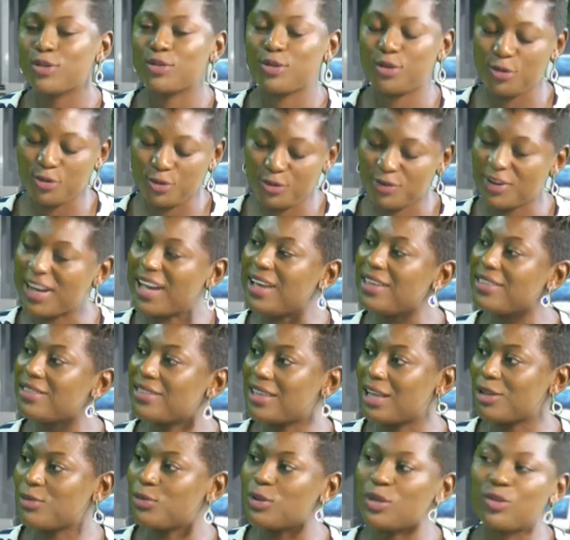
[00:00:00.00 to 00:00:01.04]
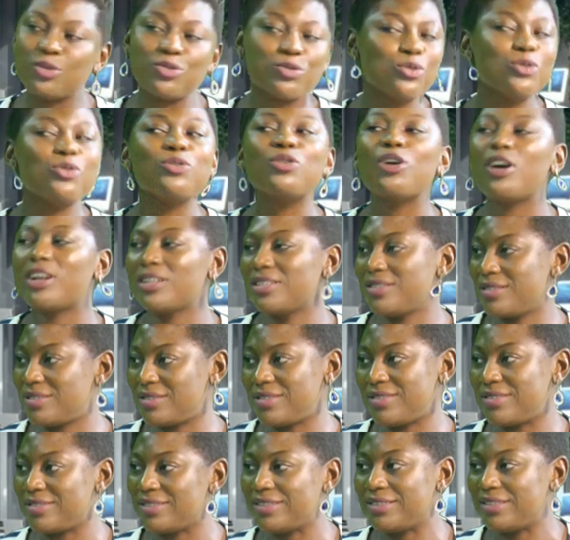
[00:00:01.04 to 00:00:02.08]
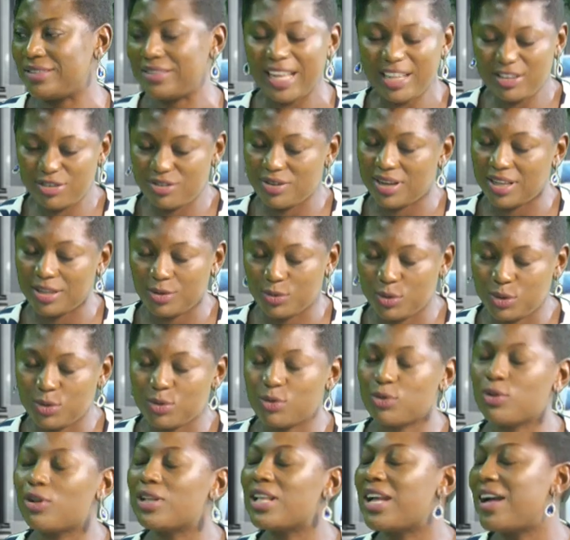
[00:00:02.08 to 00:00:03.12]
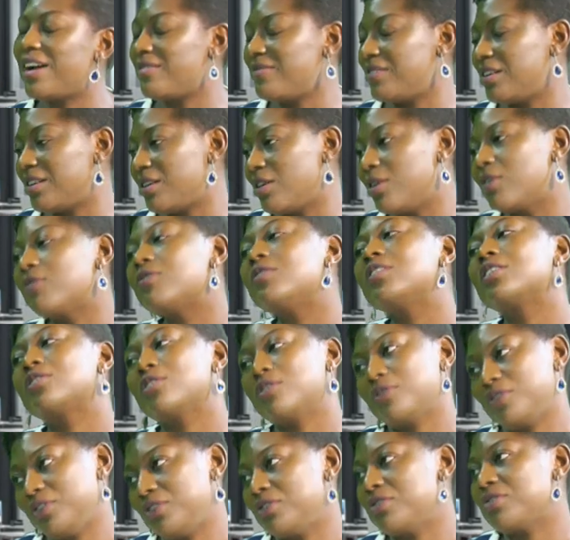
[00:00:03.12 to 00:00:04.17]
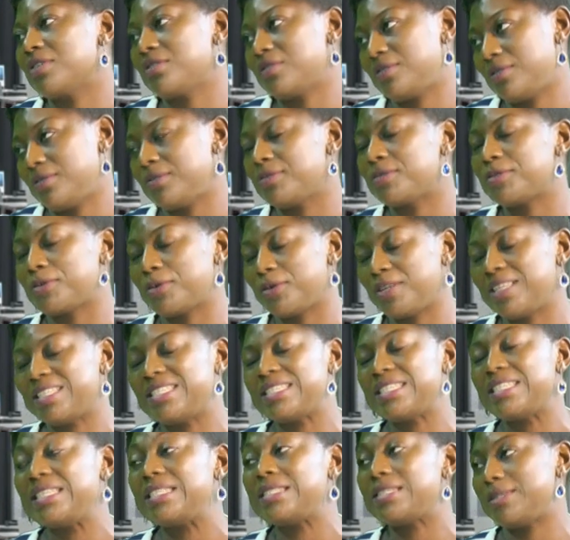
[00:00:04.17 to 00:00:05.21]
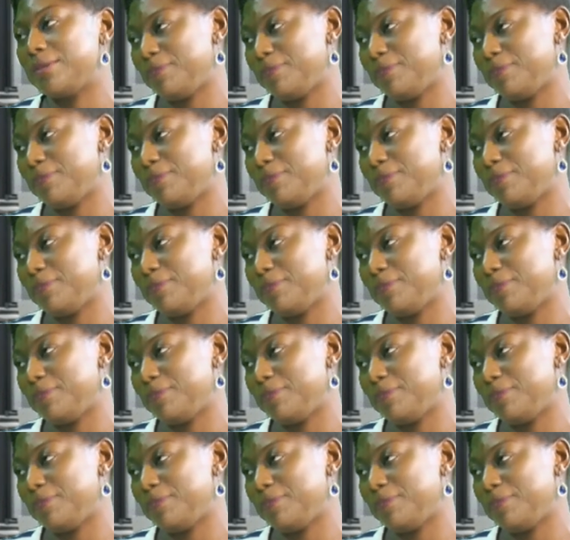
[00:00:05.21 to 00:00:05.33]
So you find that we do not, naturally, we do not have a conflict of interest. So it's easy.